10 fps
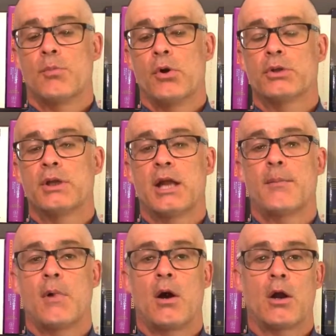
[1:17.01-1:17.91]
So both of
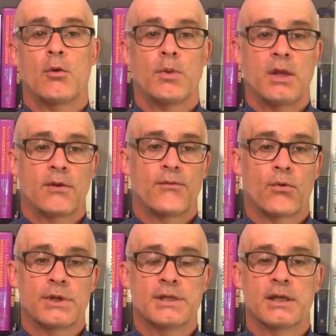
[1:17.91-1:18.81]
them are
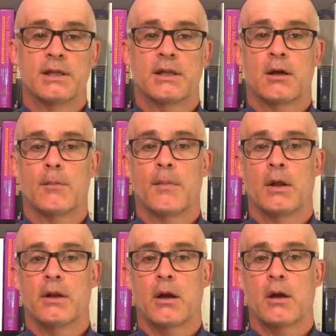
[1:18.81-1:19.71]
reinforcing
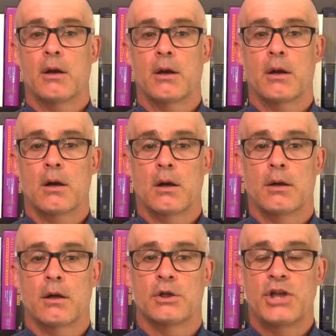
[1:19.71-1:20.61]

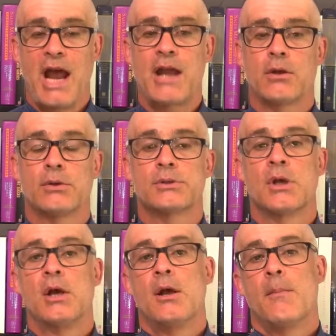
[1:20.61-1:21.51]
their channels